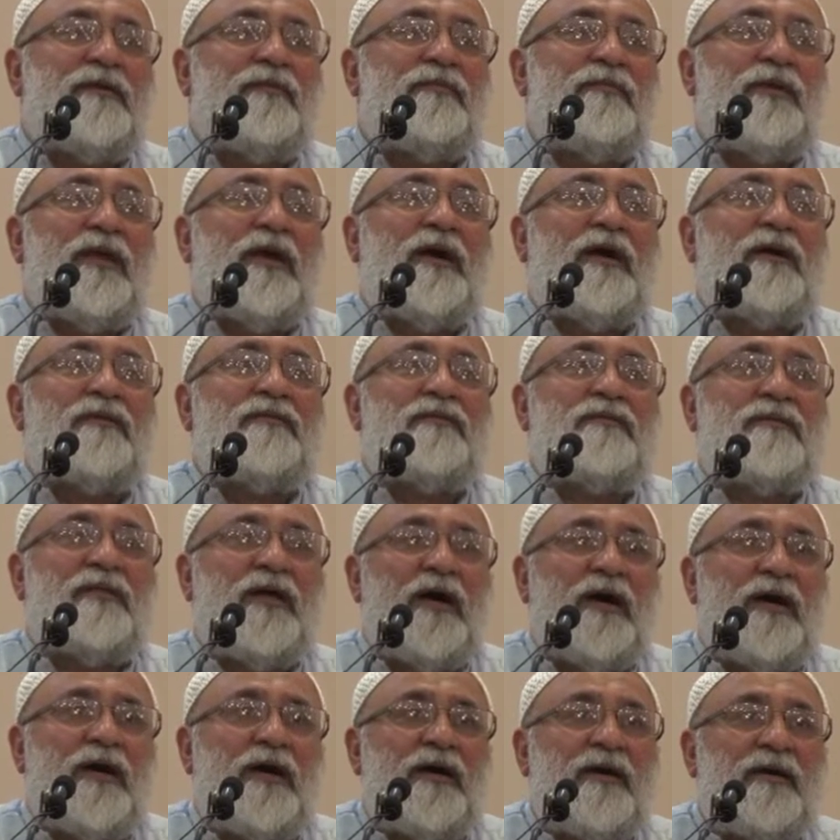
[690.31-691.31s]
May
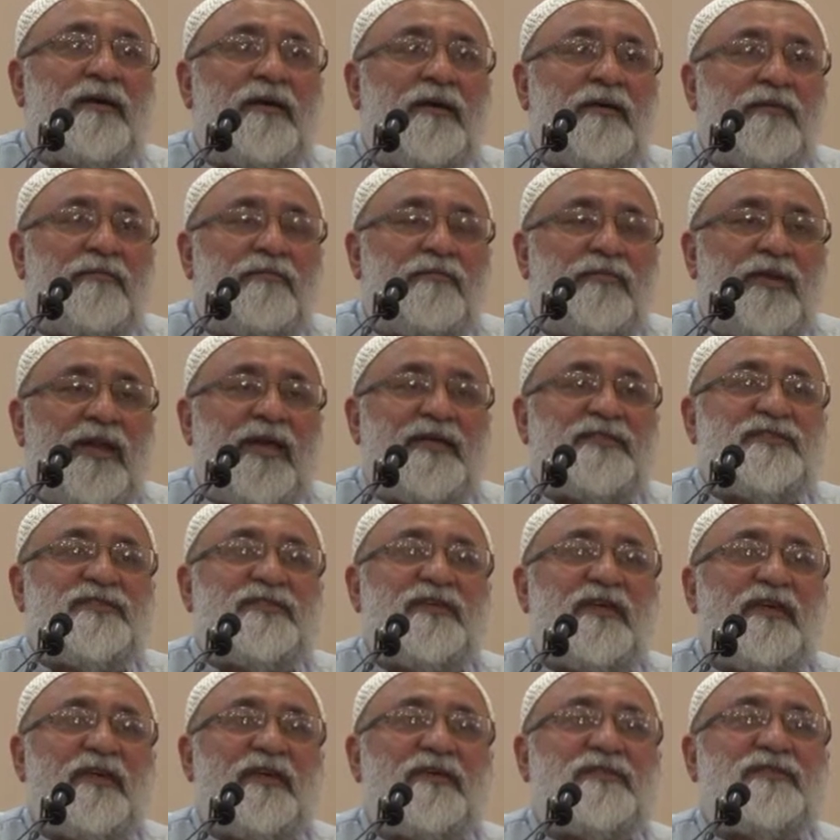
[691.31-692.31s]
Allah
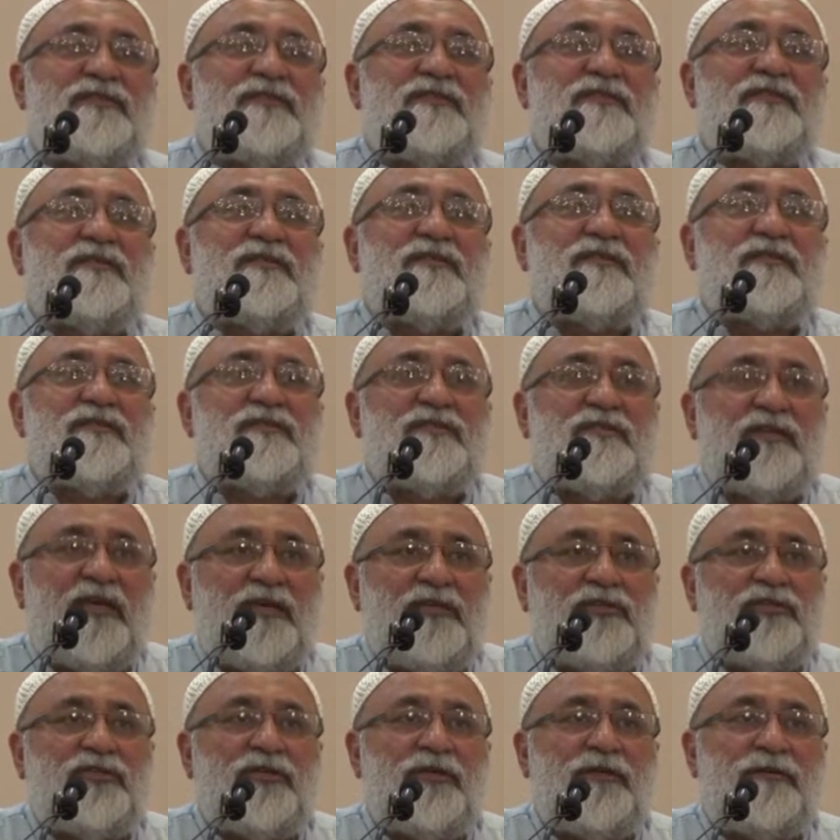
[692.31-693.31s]
bless his
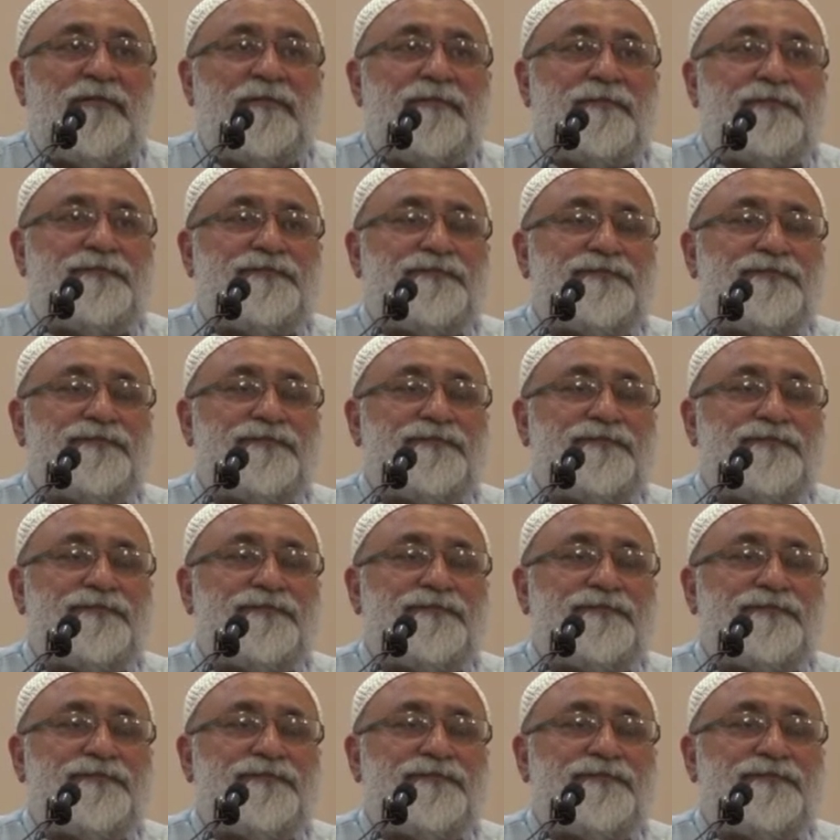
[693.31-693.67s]
station.